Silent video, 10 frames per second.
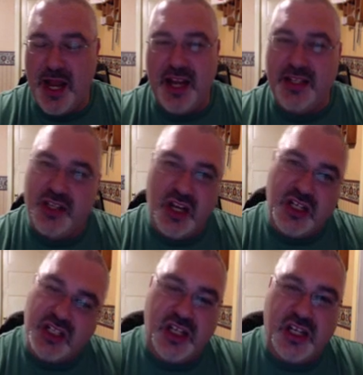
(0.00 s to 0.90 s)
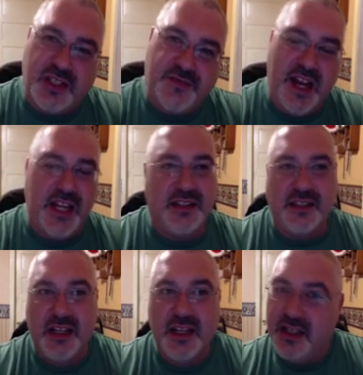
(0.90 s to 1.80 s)
such and such face.
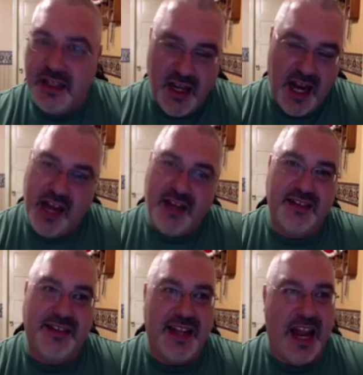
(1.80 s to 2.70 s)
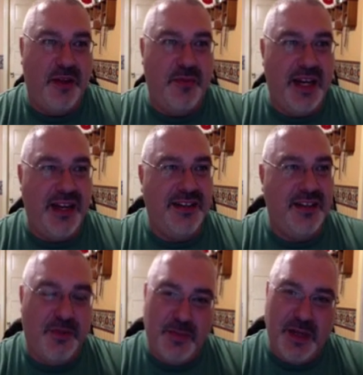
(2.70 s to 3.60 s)
And that'll be,
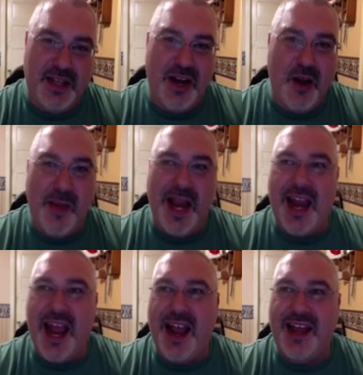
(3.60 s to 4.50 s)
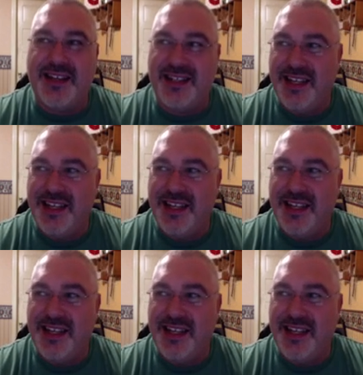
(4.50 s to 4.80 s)
you'll be like, oh my gosh,